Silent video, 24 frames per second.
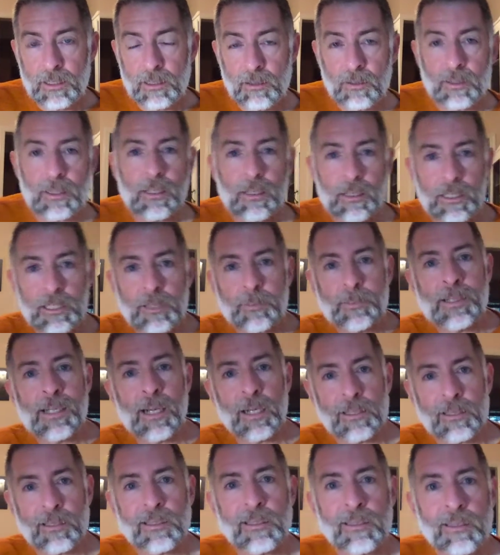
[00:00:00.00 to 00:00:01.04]
Well, let's be
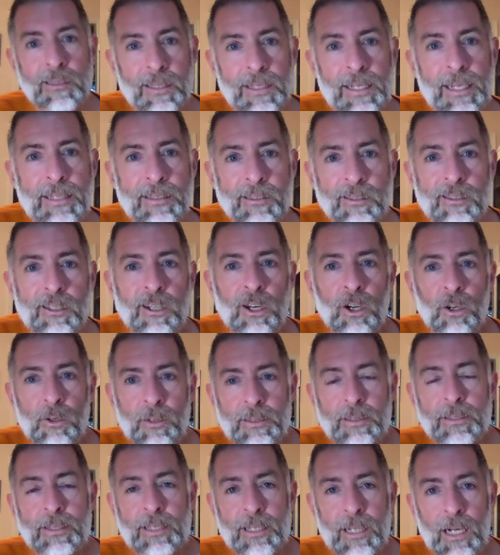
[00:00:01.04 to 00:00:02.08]
honest, in today's
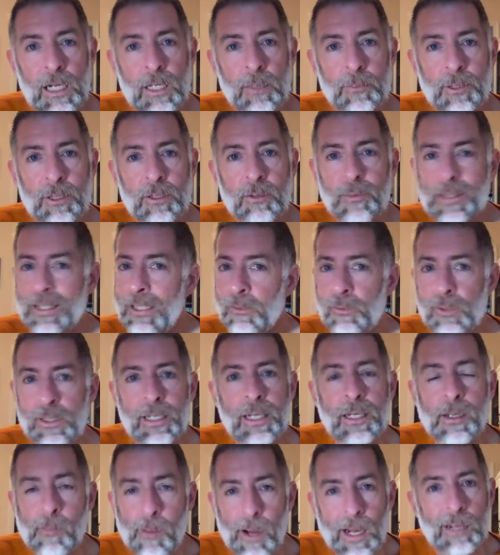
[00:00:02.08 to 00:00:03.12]
current economy, we don't want
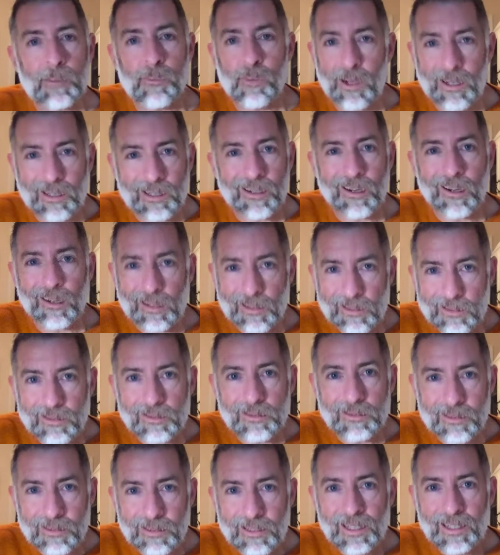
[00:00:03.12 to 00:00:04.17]
anybody breathing on
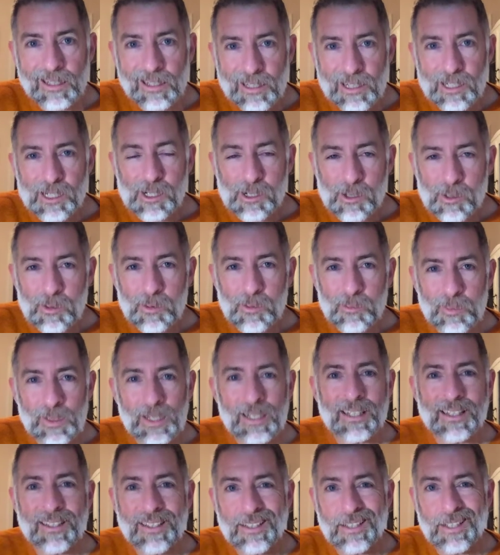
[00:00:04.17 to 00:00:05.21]
us.
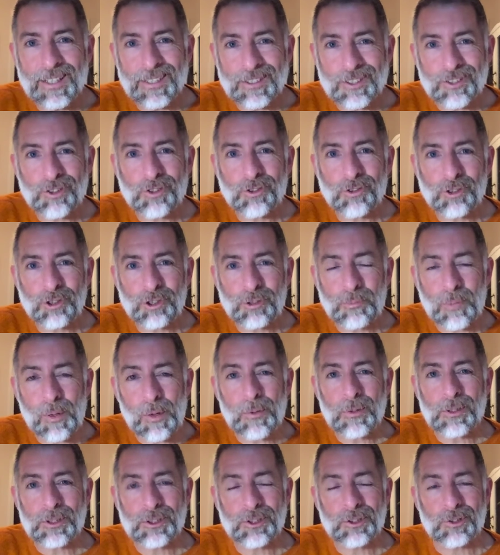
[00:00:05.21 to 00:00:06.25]
But in this
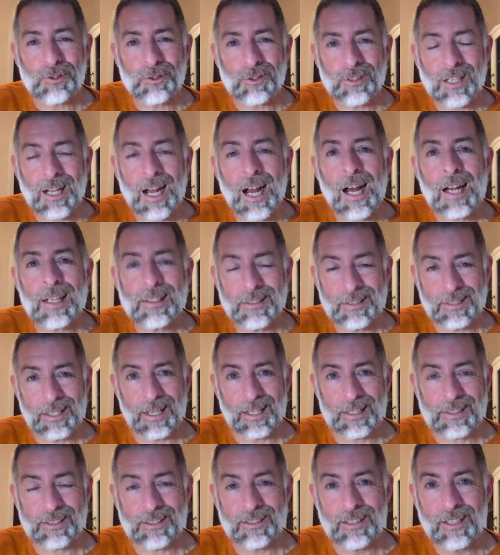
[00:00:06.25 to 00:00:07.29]
spiritual
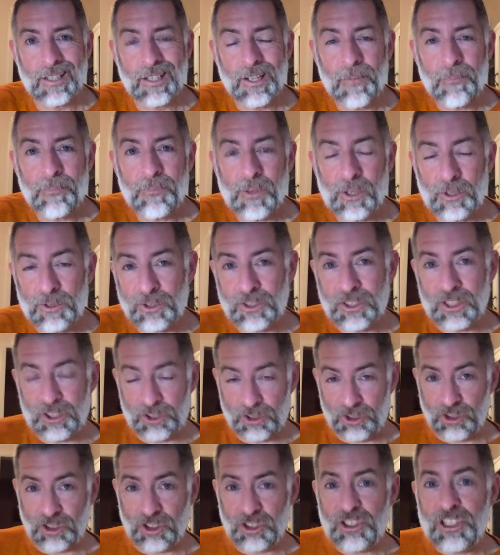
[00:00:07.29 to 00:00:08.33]
context, there's
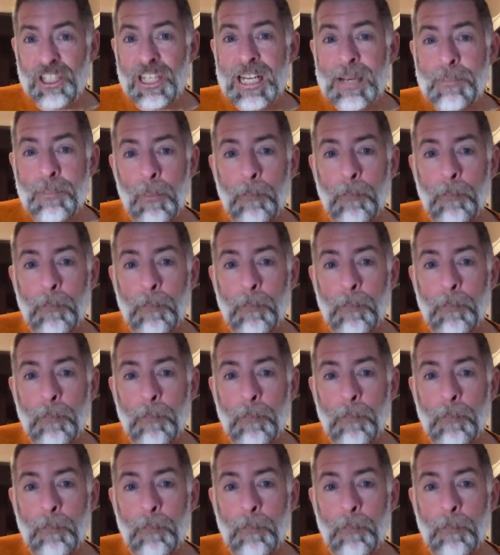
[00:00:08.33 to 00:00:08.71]
this deep